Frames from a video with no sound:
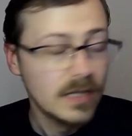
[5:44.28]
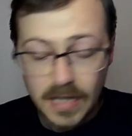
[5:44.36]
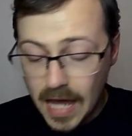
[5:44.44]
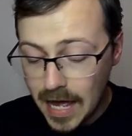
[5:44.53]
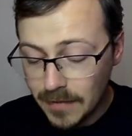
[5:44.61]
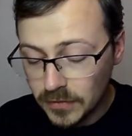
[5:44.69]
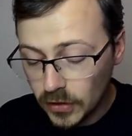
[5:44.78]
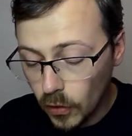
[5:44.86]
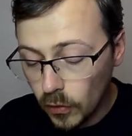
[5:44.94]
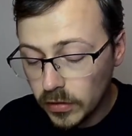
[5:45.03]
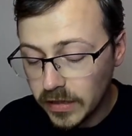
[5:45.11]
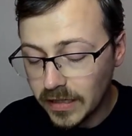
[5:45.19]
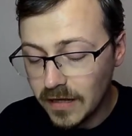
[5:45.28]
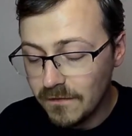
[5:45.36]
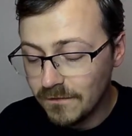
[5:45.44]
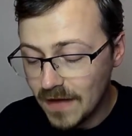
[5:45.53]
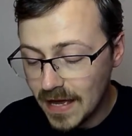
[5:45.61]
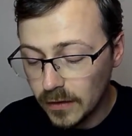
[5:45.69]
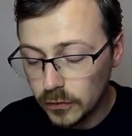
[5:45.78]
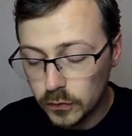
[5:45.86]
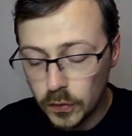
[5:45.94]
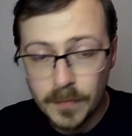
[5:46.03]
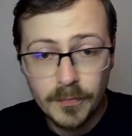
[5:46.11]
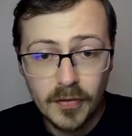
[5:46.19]
I am told that he failed
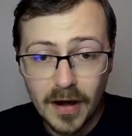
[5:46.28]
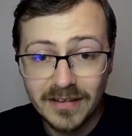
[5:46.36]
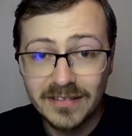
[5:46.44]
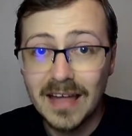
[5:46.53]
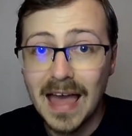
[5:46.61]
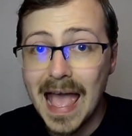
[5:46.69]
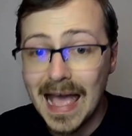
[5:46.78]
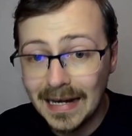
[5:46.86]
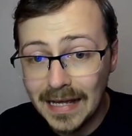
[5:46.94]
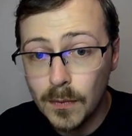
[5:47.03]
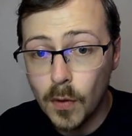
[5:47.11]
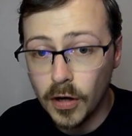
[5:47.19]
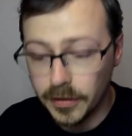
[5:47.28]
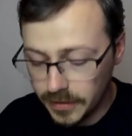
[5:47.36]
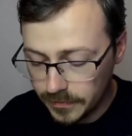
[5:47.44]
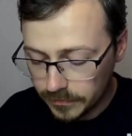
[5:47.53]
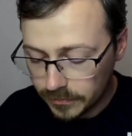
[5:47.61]
to impress anyone